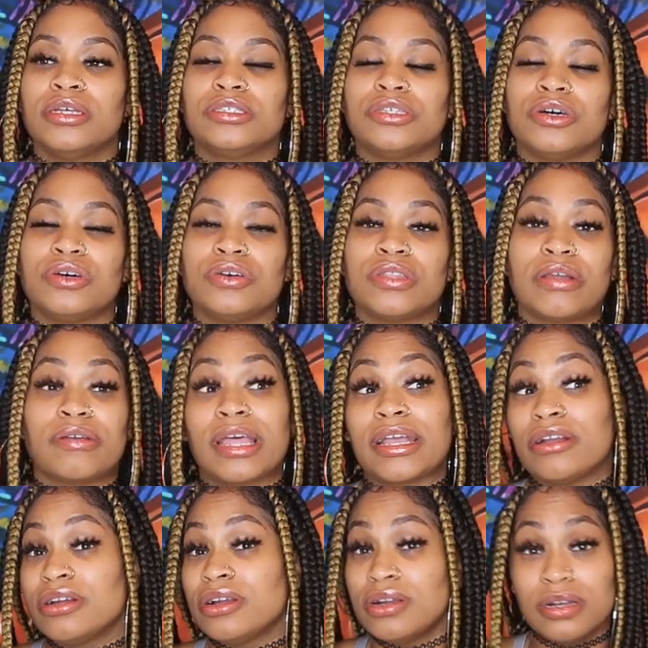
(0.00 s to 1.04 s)
So they're
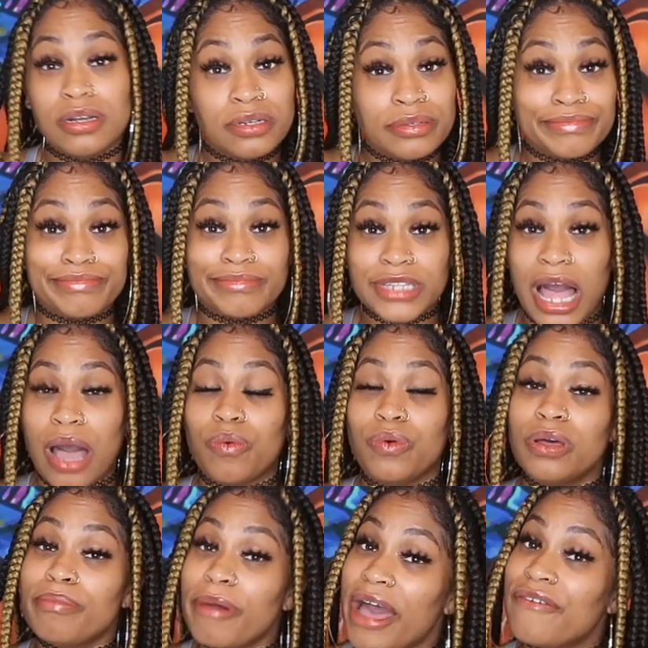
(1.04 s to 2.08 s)
like, girl, I
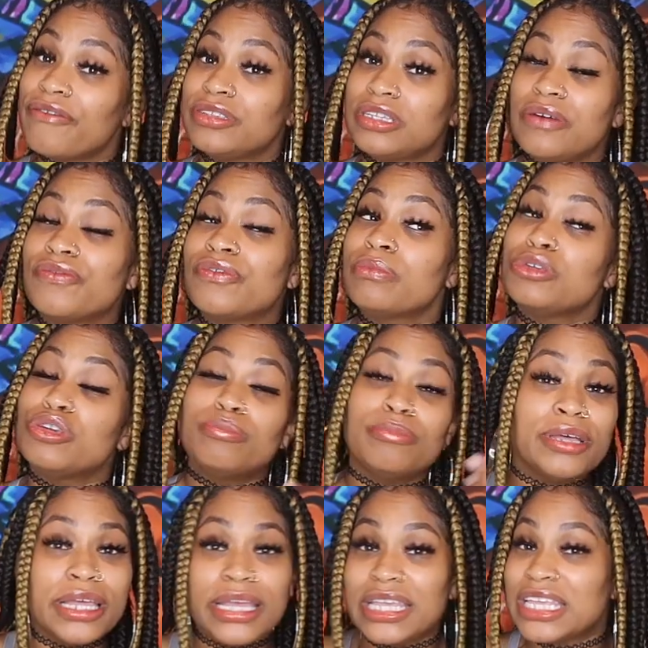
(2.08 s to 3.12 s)
would buy something from you,
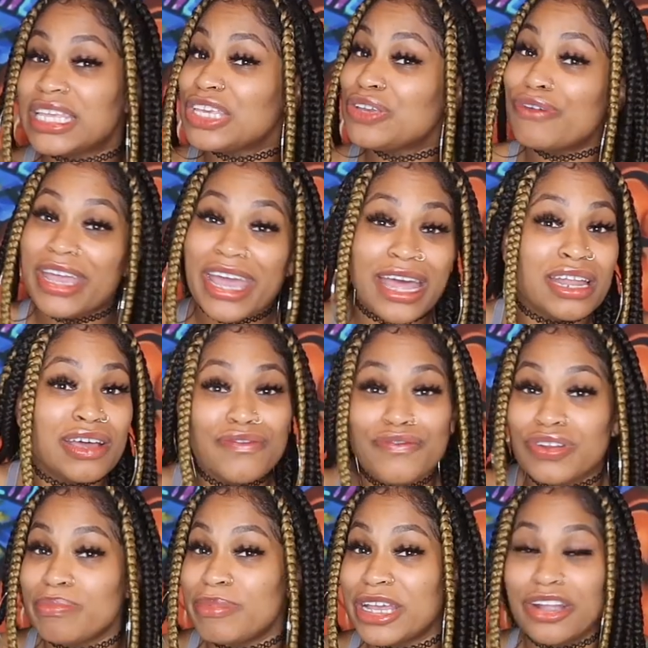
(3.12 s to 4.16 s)
but you ain't got nothing
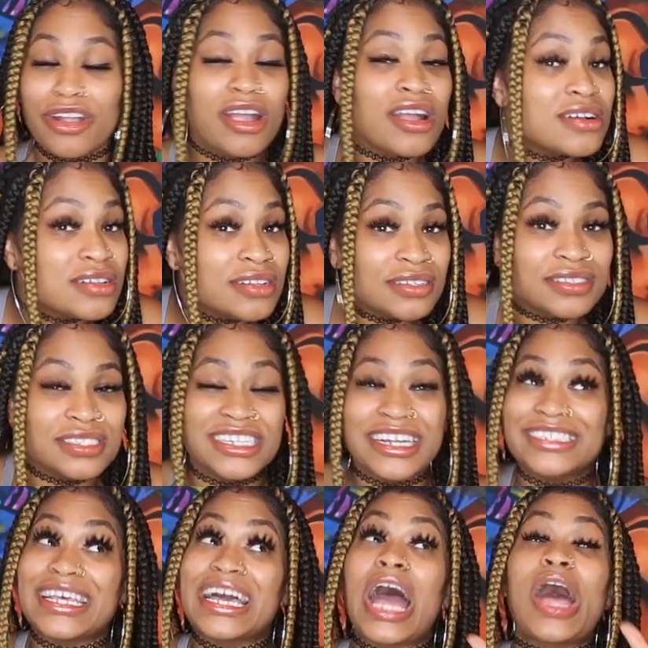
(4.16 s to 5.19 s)
for the big girls. And
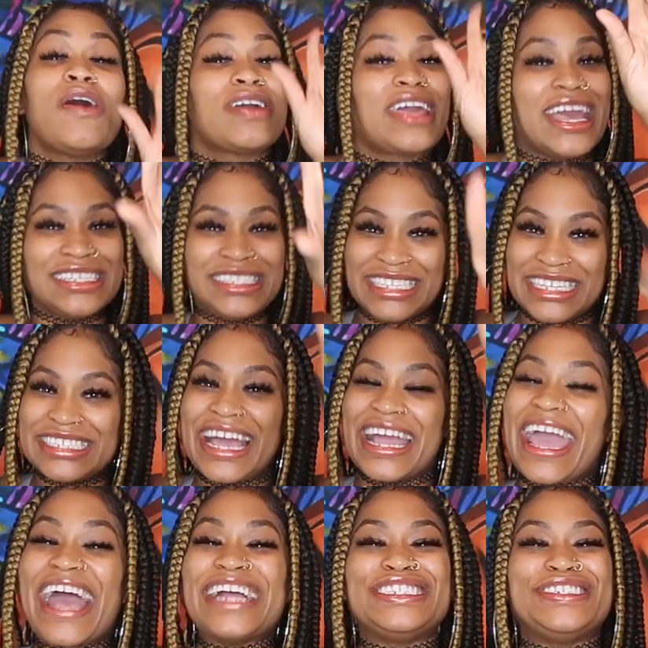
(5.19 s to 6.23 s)
I was like, okay, sis, I
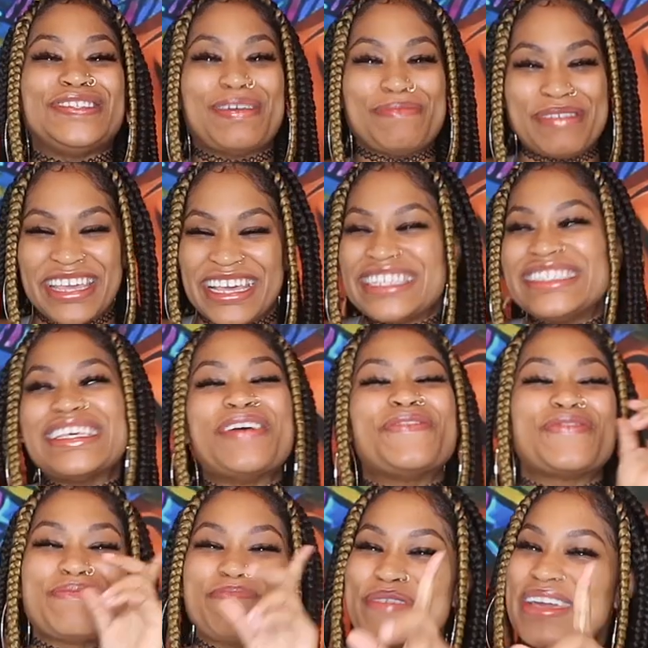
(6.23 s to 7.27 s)
got you. Let me get something
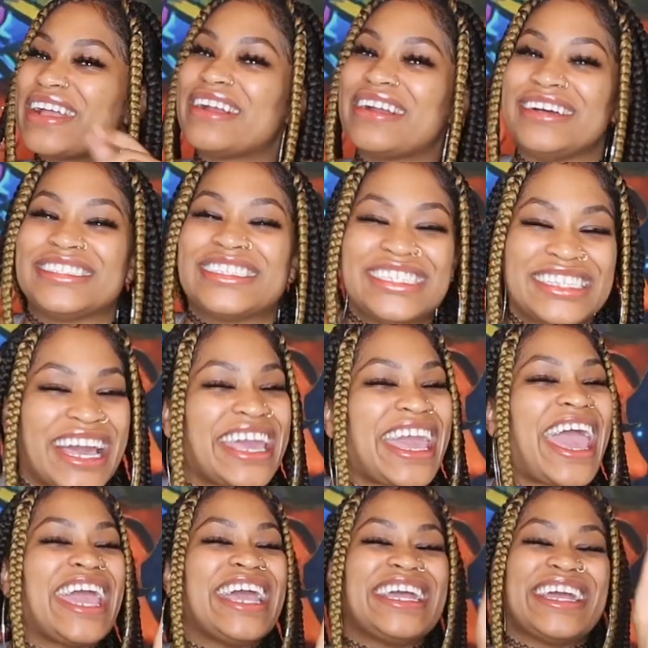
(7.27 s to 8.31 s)
for the big girls, because I
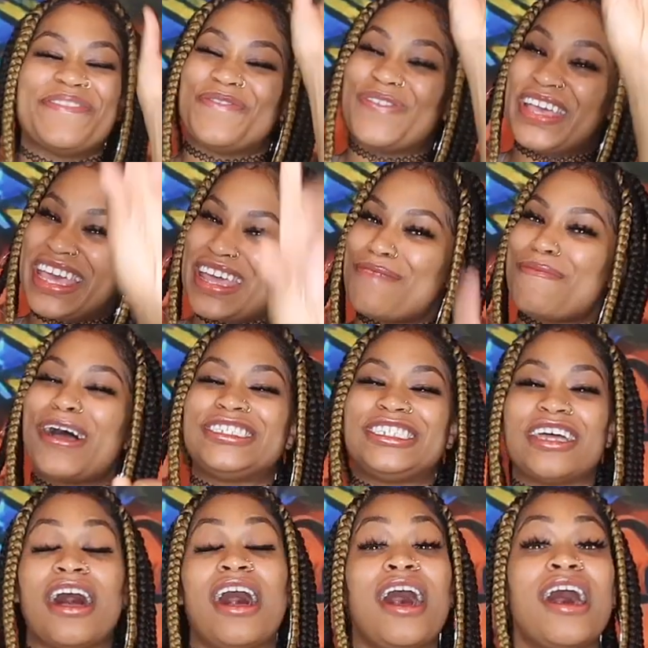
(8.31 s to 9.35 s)
can't forget about
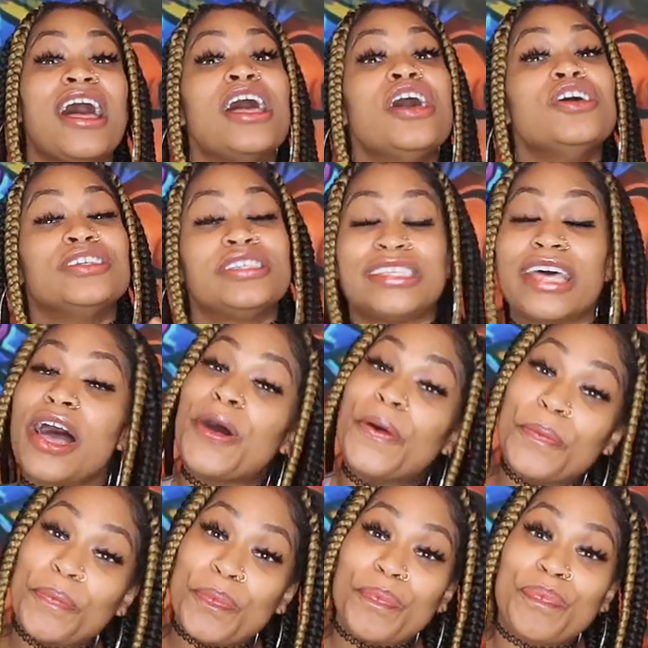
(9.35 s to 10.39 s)
y'all. So